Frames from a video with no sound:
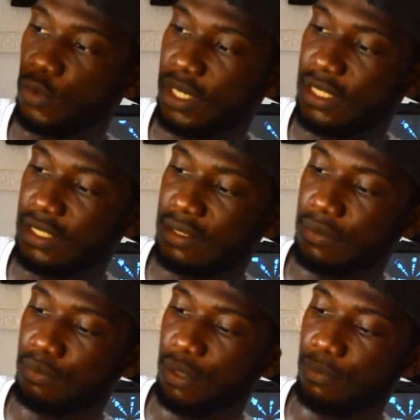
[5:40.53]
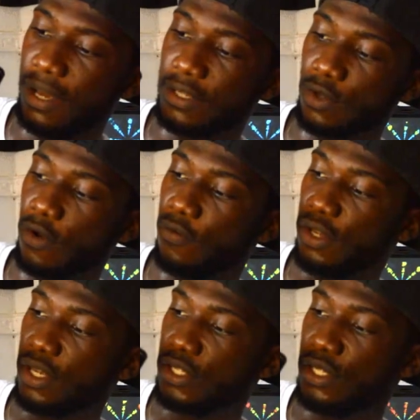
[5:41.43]
where this paper is covered,
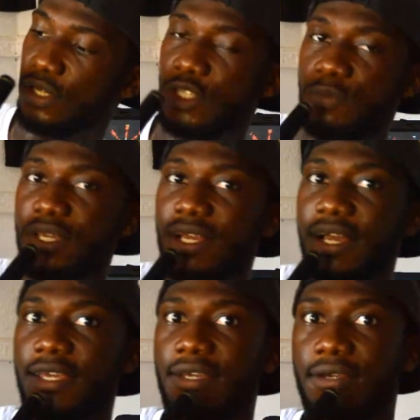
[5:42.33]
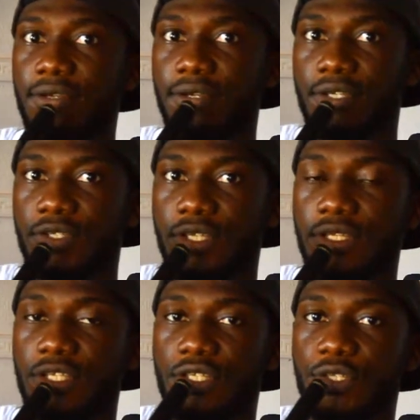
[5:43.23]
you can see the speaker here. You can see
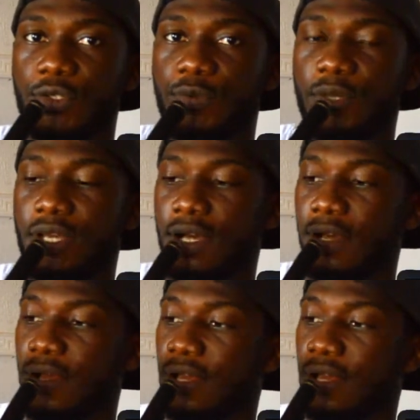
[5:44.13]
the speaker,